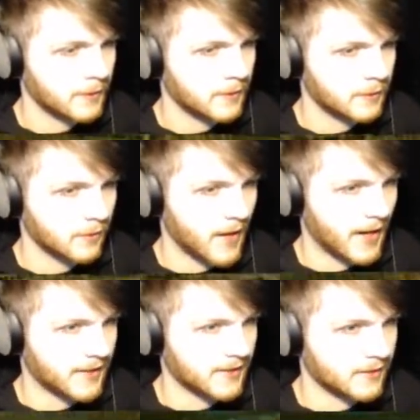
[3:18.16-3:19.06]

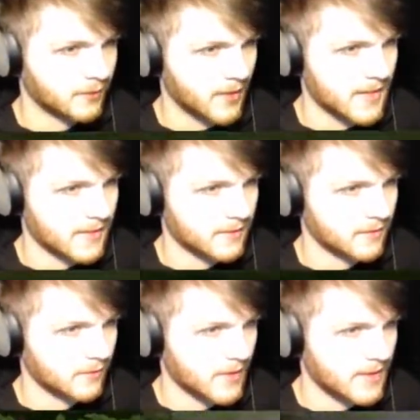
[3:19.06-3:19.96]
Grind. Grind it.
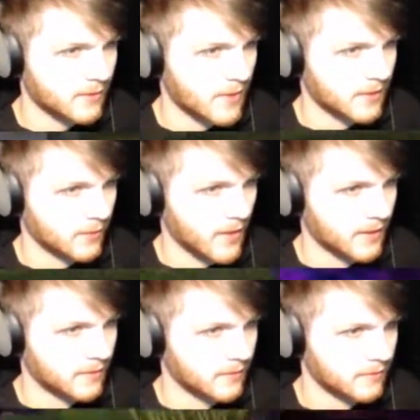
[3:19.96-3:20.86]
Grind it, grind it, grind.